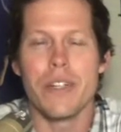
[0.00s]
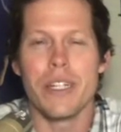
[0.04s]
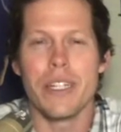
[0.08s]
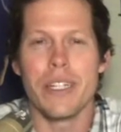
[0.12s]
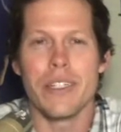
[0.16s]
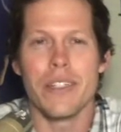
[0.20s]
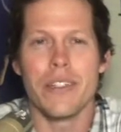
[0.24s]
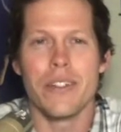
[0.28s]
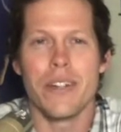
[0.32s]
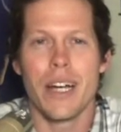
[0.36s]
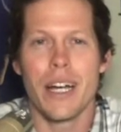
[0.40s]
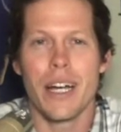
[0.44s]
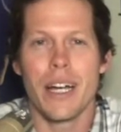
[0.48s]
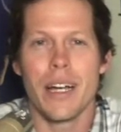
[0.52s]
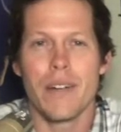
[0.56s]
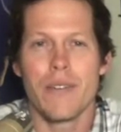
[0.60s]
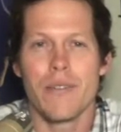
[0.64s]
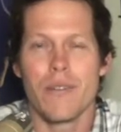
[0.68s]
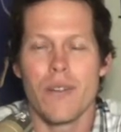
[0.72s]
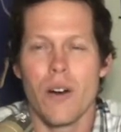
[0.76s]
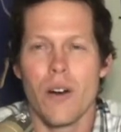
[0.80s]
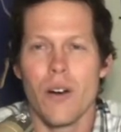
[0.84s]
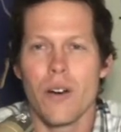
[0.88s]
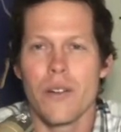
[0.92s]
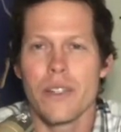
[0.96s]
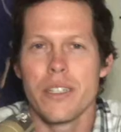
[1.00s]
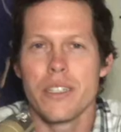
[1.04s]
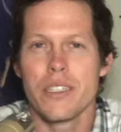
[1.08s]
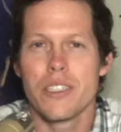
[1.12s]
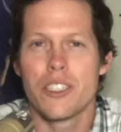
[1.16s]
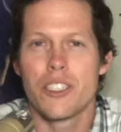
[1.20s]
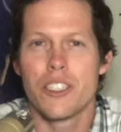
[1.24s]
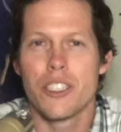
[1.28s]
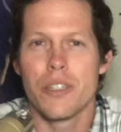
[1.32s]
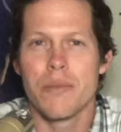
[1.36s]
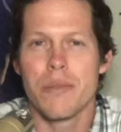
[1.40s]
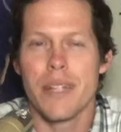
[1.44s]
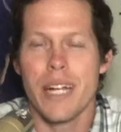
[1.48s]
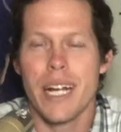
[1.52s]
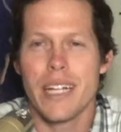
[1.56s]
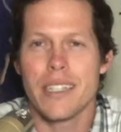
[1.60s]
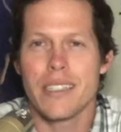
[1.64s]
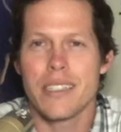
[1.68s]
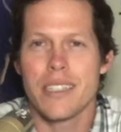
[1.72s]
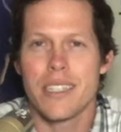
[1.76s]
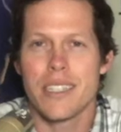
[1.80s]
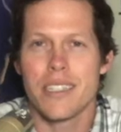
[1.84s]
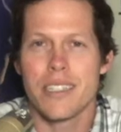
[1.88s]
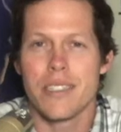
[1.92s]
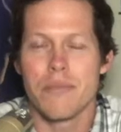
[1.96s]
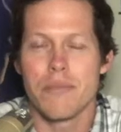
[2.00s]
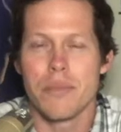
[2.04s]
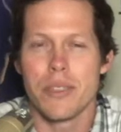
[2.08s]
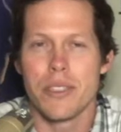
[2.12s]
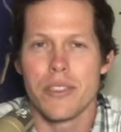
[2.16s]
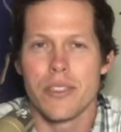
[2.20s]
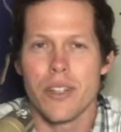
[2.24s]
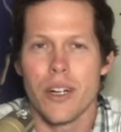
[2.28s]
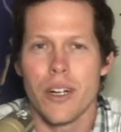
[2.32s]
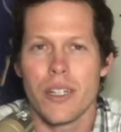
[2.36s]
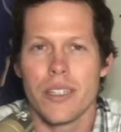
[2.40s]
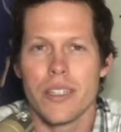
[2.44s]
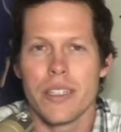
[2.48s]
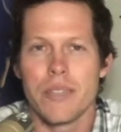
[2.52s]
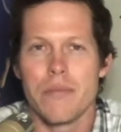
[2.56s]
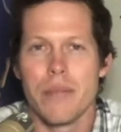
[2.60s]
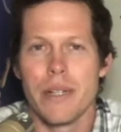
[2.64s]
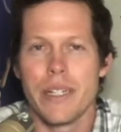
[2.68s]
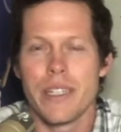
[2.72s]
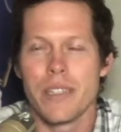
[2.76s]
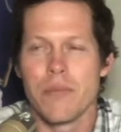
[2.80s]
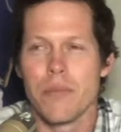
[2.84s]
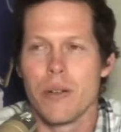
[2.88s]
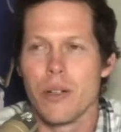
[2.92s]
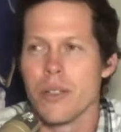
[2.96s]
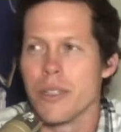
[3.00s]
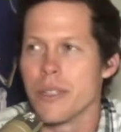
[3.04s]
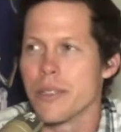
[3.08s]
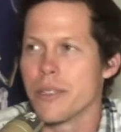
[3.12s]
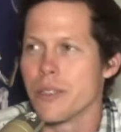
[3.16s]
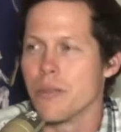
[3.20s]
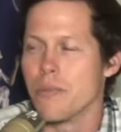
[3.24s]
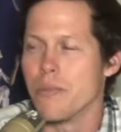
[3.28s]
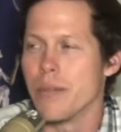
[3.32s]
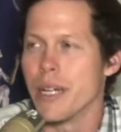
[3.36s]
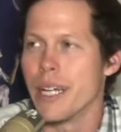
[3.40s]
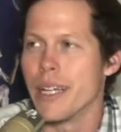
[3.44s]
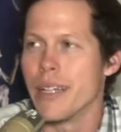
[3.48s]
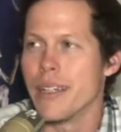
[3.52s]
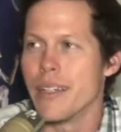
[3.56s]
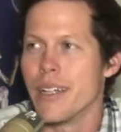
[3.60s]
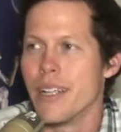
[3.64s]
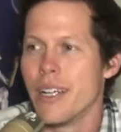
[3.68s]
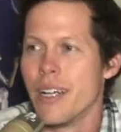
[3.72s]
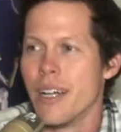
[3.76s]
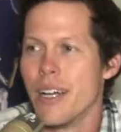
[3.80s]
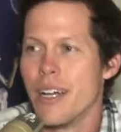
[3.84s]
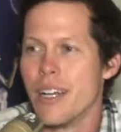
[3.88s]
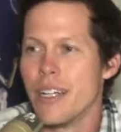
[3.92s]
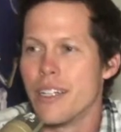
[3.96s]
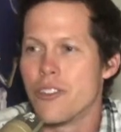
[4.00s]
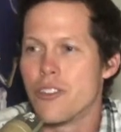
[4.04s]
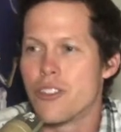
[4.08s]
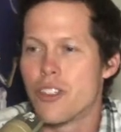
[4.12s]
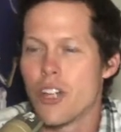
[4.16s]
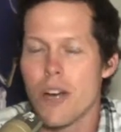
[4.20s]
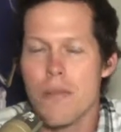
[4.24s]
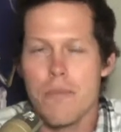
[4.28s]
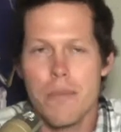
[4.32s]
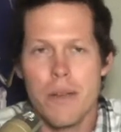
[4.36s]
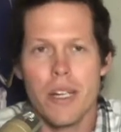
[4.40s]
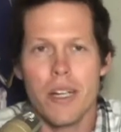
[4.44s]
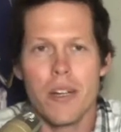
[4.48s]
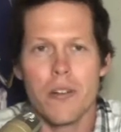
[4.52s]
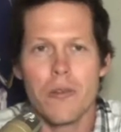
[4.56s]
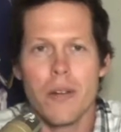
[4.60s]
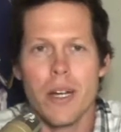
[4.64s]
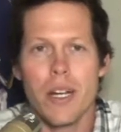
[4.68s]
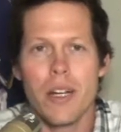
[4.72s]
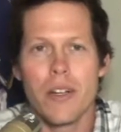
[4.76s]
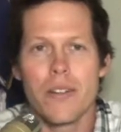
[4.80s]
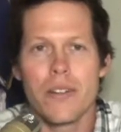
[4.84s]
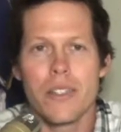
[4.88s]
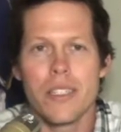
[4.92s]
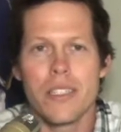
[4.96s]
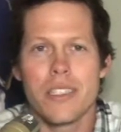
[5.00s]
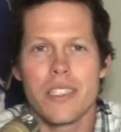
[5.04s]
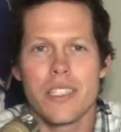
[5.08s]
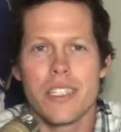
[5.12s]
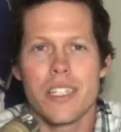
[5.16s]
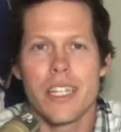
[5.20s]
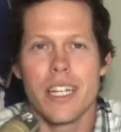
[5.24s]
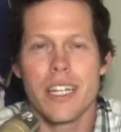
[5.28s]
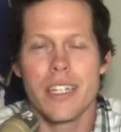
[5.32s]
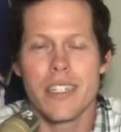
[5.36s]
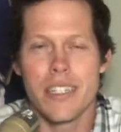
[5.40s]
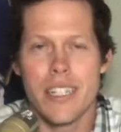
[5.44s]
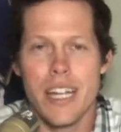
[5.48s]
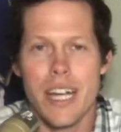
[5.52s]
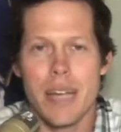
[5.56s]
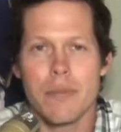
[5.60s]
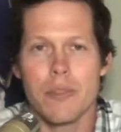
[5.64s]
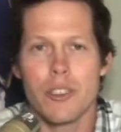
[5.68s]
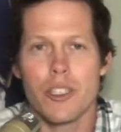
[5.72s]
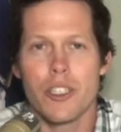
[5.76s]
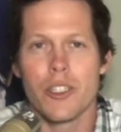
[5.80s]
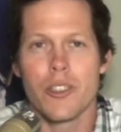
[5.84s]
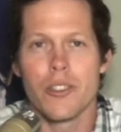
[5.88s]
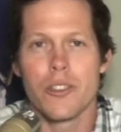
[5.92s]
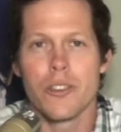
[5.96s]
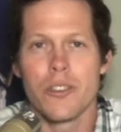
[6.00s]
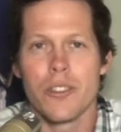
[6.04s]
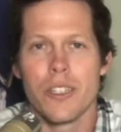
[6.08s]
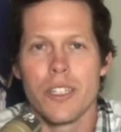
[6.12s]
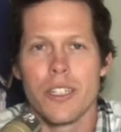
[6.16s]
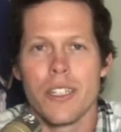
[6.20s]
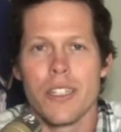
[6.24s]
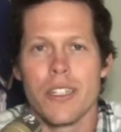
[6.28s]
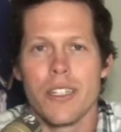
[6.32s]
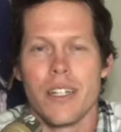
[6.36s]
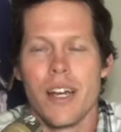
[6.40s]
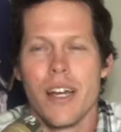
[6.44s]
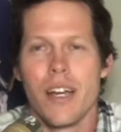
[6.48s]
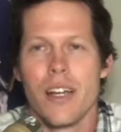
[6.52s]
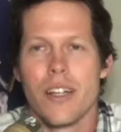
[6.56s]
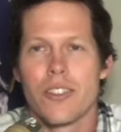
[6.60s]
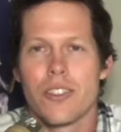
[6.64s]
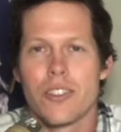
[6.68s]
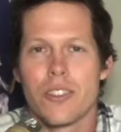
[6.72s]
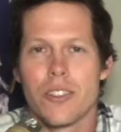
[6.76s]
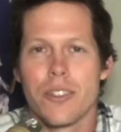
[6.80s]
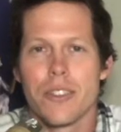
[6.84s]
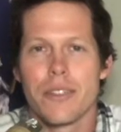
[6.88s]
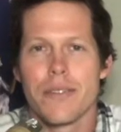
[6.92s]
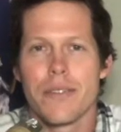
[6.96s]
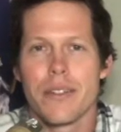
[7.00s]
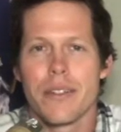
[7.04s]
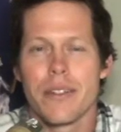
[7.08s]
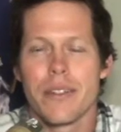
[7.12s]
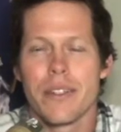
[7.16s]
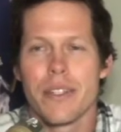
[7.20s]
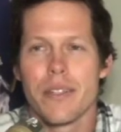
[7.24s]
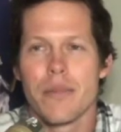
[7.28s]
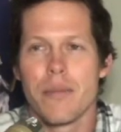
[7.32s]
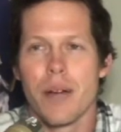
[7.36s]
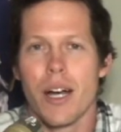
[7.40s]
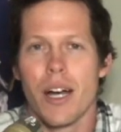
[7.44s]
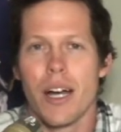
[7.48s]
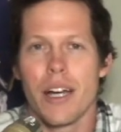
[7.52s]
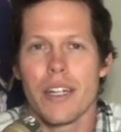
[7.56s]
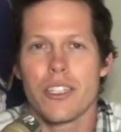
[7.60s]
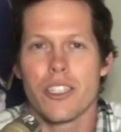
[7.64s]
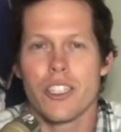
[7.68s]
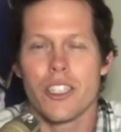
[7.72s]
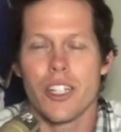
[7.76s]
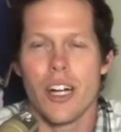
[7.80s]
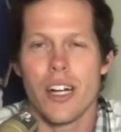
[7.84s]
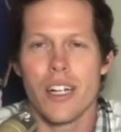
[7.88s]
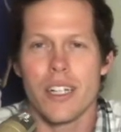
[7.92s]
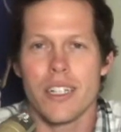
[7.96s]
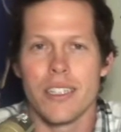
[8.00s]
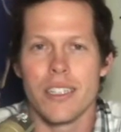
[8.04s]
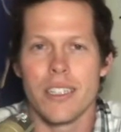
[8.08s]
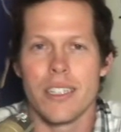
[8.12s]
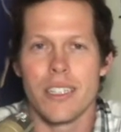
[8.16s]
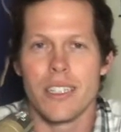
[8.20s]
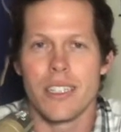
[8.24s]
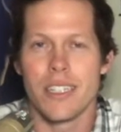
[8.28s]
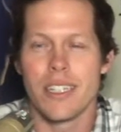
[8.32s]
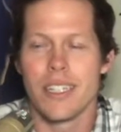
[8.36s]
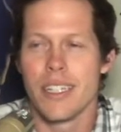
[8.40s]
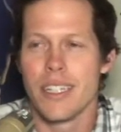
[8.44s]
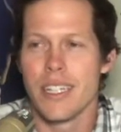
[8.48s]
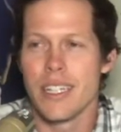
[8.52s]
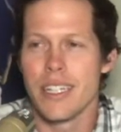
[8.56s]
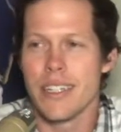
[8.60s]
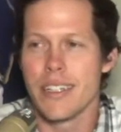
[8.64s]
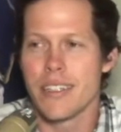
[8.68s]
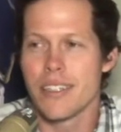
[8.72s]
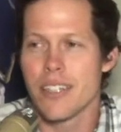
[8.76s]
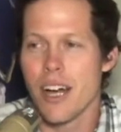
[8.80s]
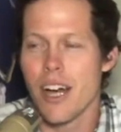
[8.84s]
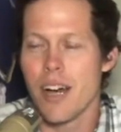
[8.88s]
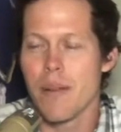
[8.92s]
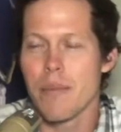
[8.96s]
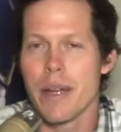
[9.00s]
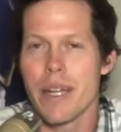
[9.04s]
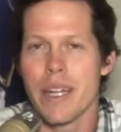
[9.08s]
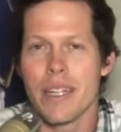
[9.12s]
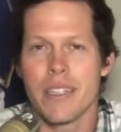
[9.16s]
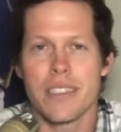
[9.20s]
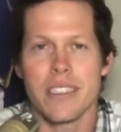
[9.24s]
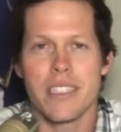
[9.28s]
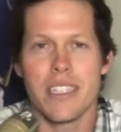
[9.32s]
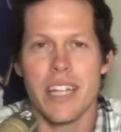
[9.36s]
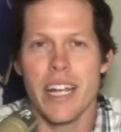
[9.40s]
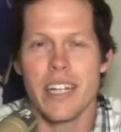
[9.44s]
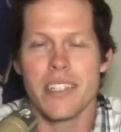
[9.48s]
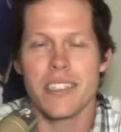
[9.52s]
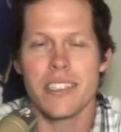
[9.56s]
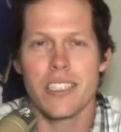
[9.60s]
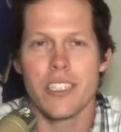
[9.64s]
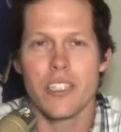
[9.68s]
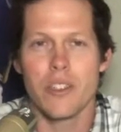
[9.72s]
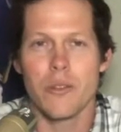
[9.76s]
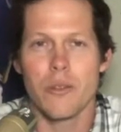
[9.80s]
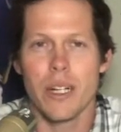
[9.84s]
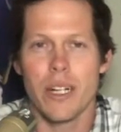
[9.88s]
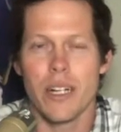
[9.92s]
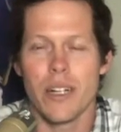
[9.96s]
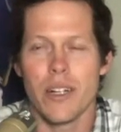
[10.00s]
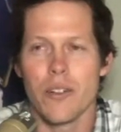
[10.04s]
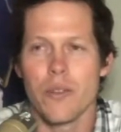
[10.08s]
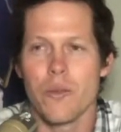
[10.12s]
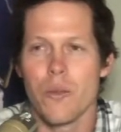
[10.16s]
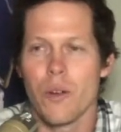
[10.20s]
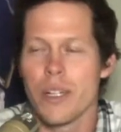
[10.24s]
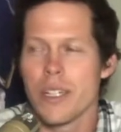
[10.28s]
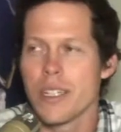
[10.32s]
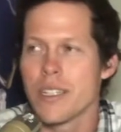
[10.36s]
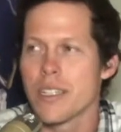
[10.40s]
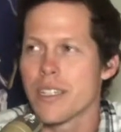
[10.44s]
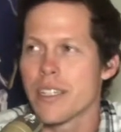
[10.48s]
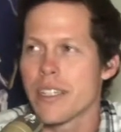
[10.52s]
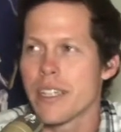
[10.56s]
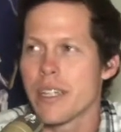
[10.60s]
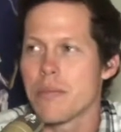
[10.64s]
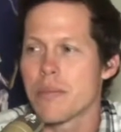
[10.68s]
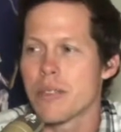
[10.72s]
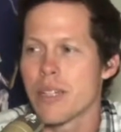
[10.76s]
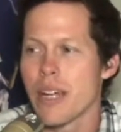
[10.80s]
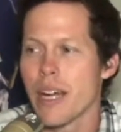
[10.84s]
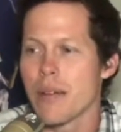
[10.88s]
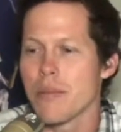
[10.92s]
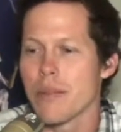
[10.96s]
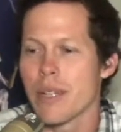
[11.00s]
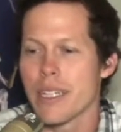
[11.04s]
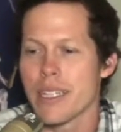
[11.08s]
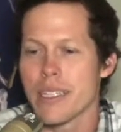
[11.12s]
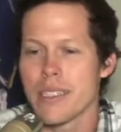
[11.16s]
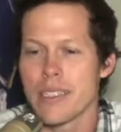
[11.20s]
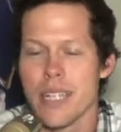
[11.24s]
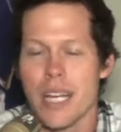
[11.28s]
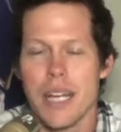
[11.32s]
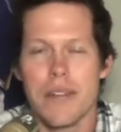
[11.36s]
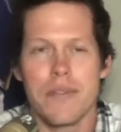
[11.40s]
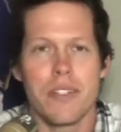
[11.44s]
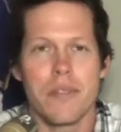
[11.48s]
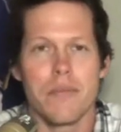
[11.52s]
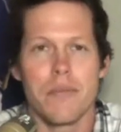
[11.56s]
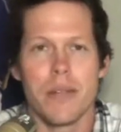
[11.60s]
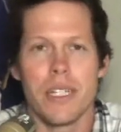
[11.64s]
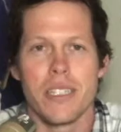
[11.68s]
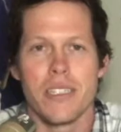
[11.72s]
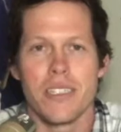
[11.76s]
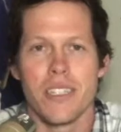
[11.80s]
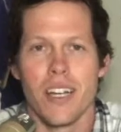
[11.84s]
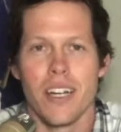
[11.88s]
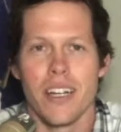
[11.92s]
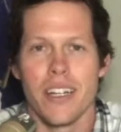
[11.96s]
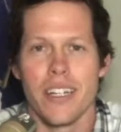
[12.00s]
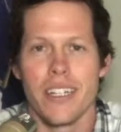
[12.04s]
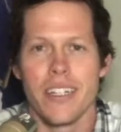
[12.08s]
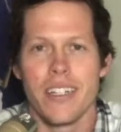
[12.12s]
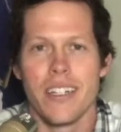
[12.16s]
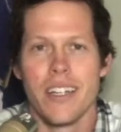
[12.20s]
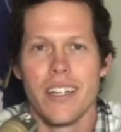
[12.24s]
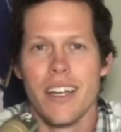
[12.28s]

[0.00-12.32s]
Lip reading: You have all these gymnastics and bizarrely bendable little men jumping around these kidnapped children, serving them hot chocolate, and Tom Hanks dancing around, wanting to keep time like his life depends on it,